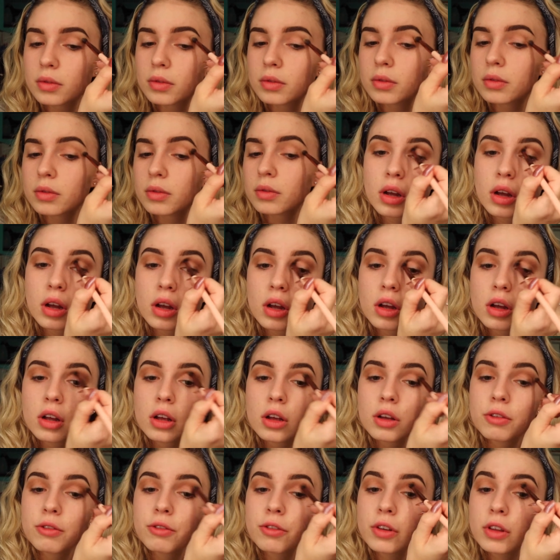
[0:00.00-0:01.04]

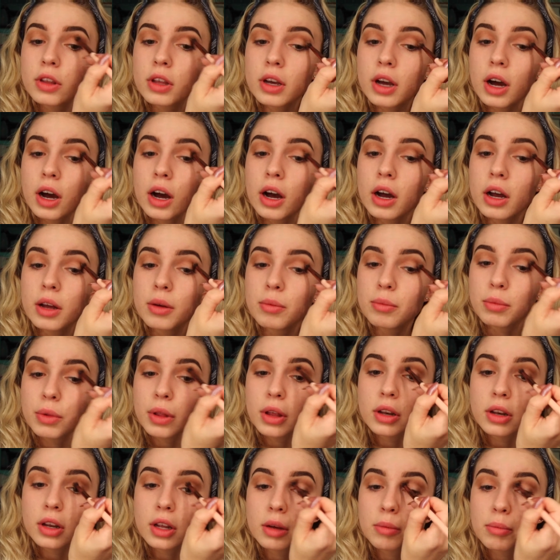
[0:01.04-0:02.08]
I feel like I am
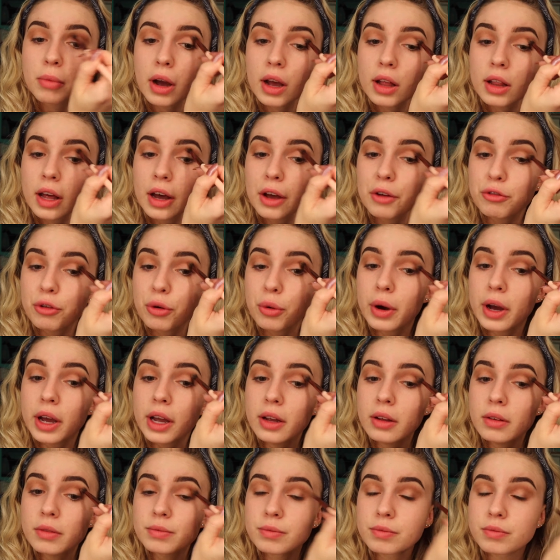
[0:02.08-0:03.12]
blending my life
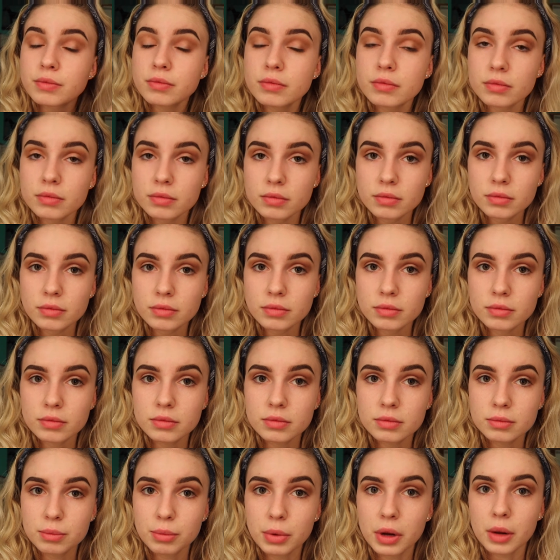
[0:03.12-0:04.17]
away,
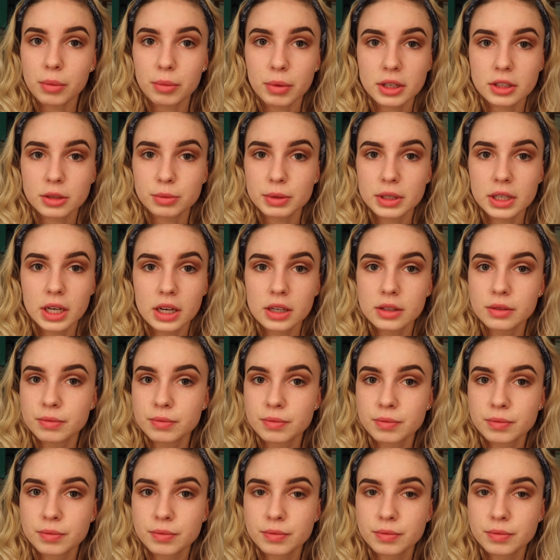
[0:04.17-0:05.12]
but it must be done.